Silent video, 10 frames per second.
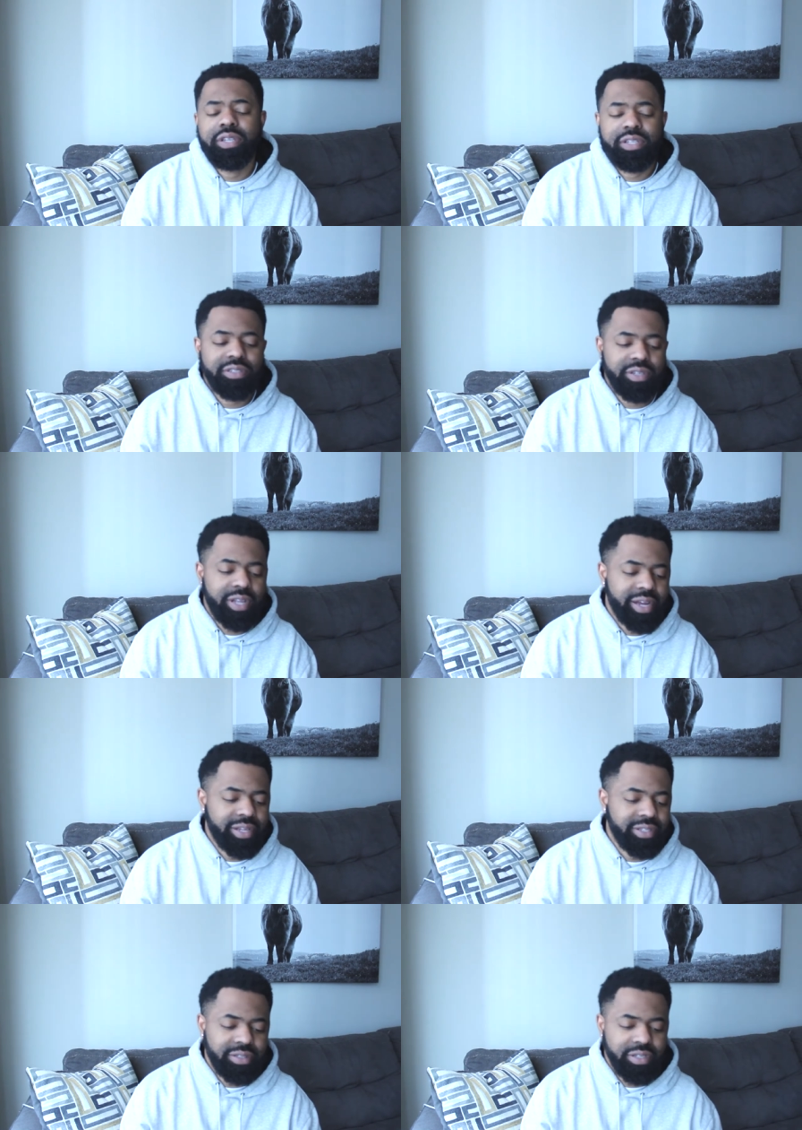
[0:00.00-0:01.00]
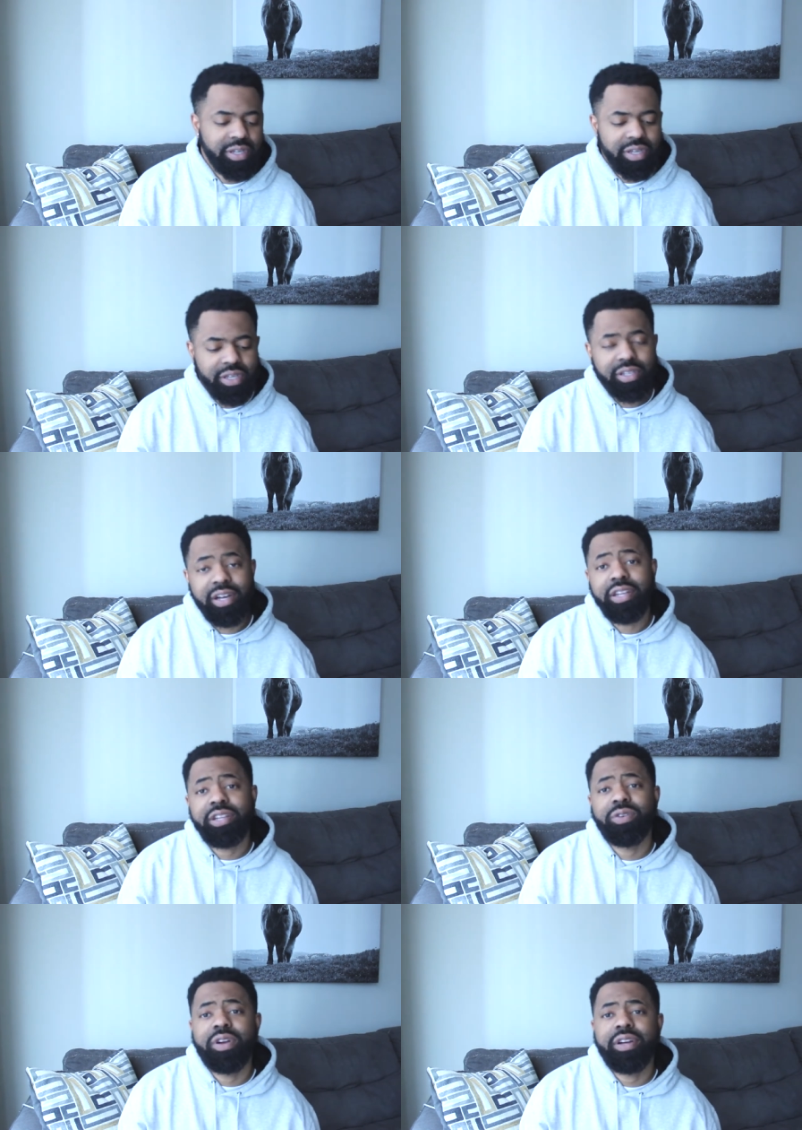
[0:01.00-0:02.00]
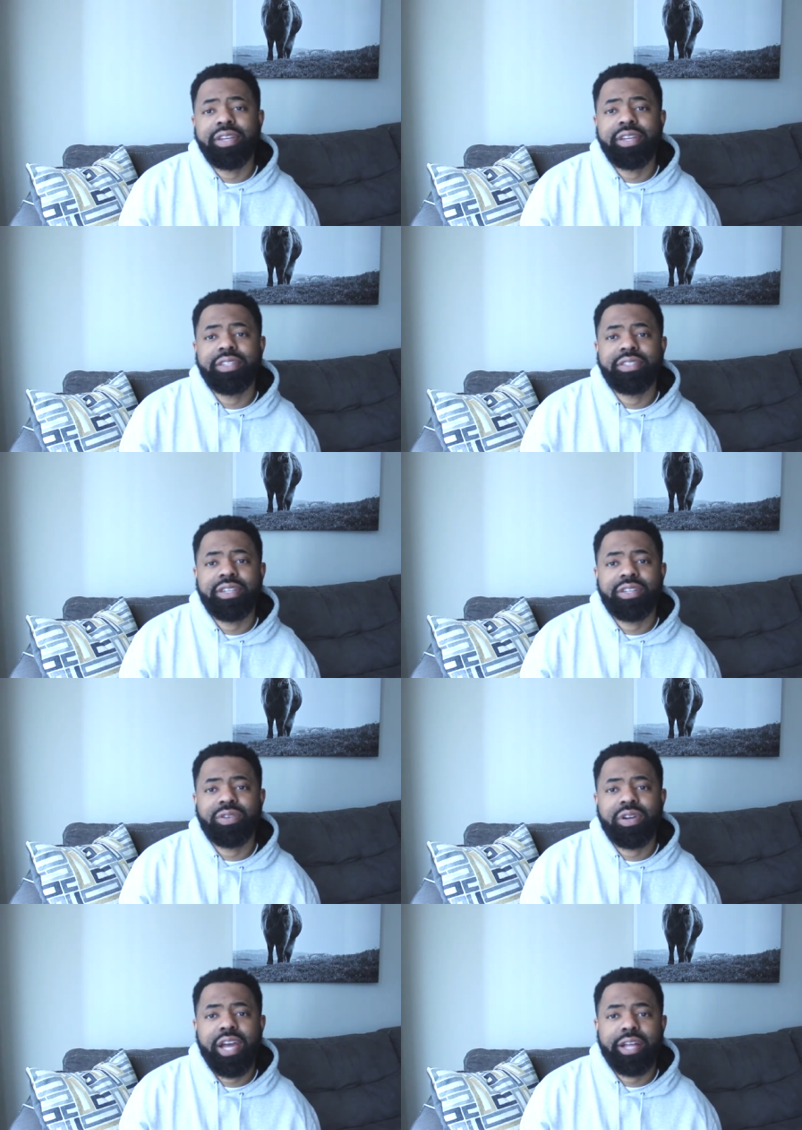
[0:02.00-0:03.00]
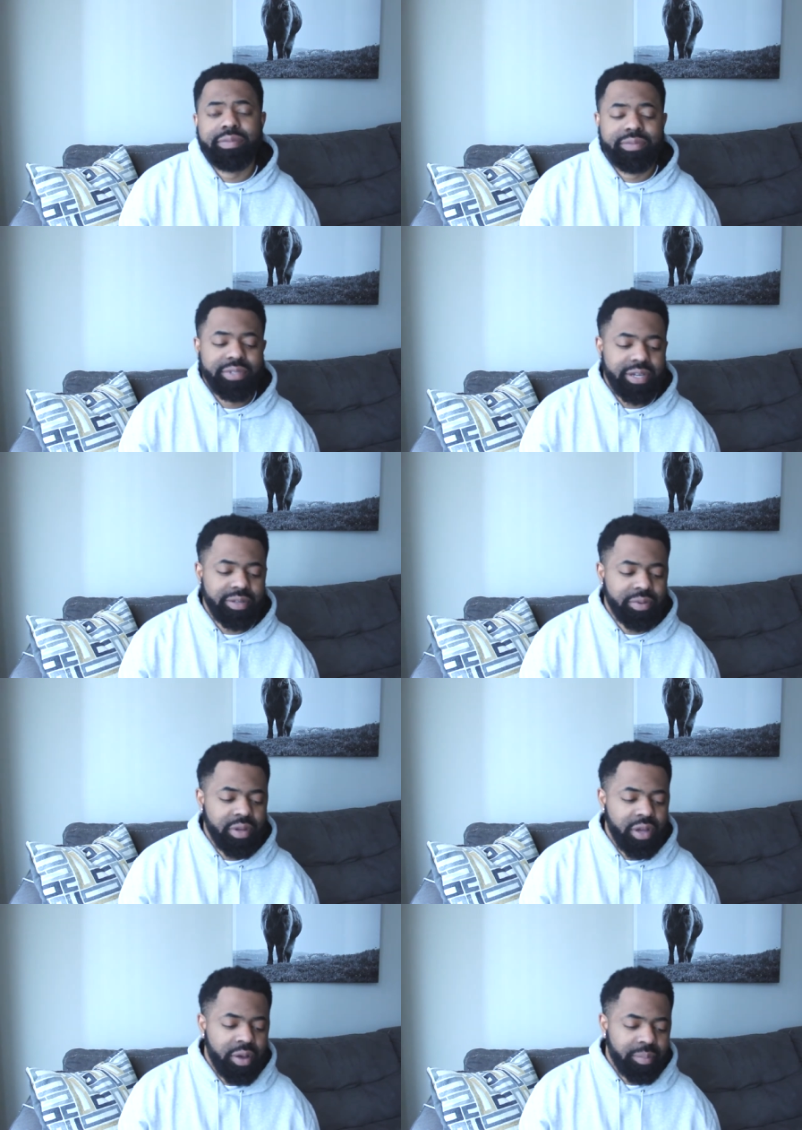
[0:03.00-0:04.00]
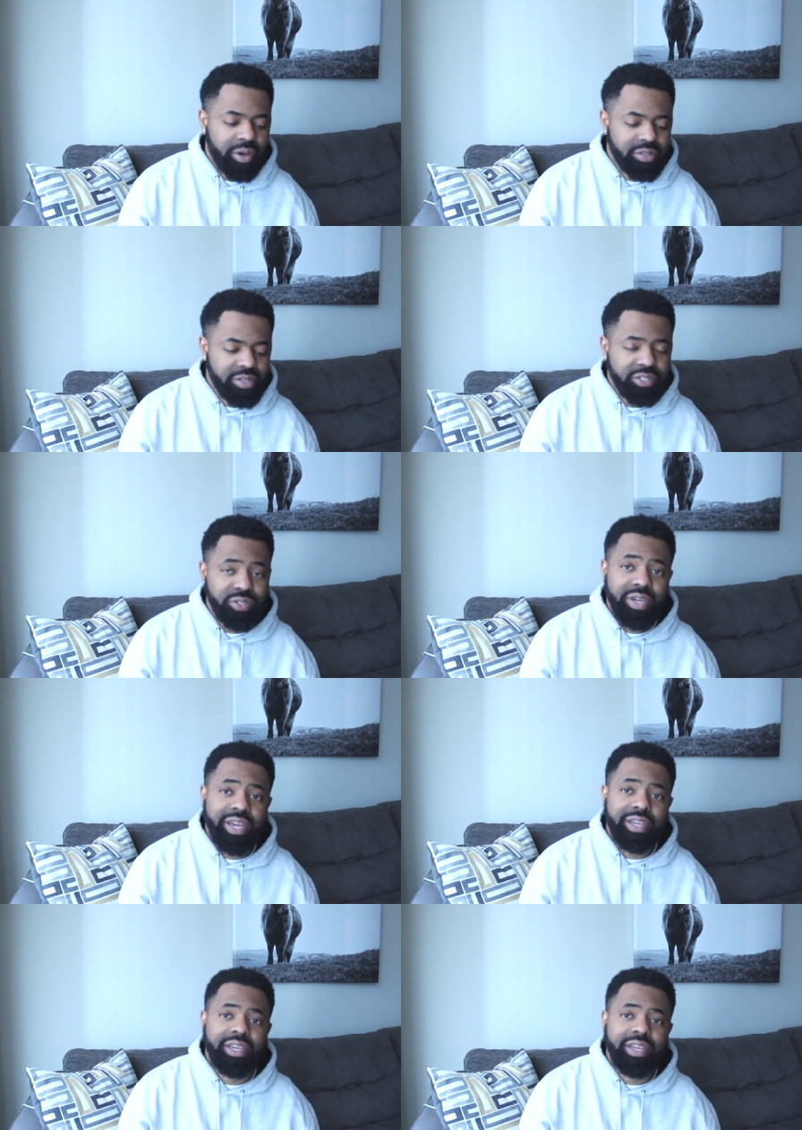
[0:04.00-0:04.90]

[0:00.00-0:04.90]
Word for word: These are like the underground hits and underground anthems. Like most songs you can't